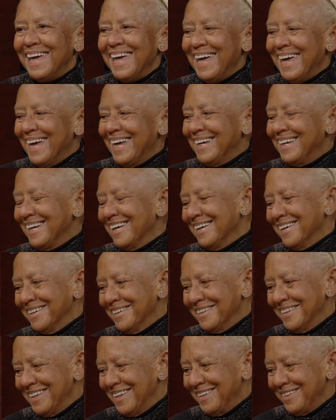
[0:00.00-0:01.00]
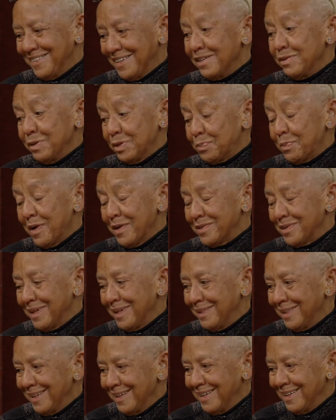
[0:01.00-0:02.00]
and uh, he said, he was
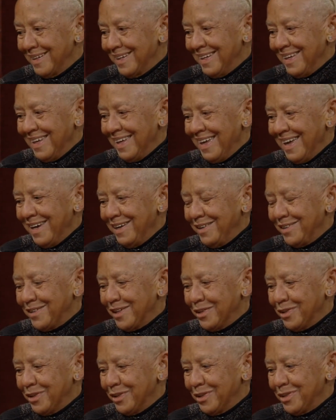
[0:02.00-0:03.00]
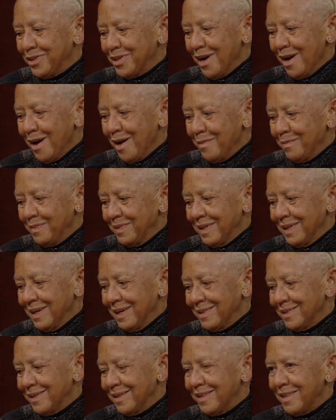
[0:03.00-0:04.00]
president then, yeah. and he said, "Good job."
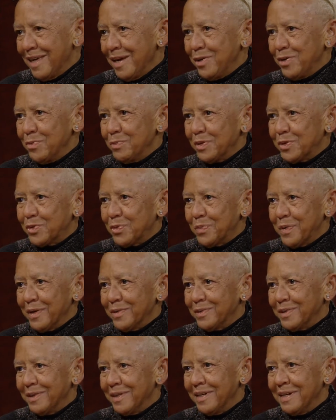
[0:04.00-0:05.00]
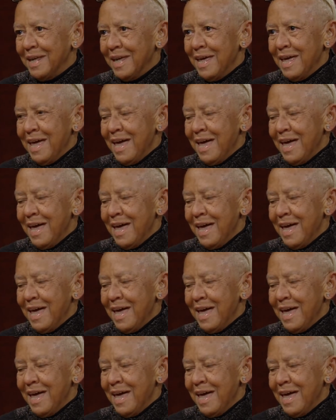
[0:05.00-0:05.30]
And I said, "Thank you, Mister President."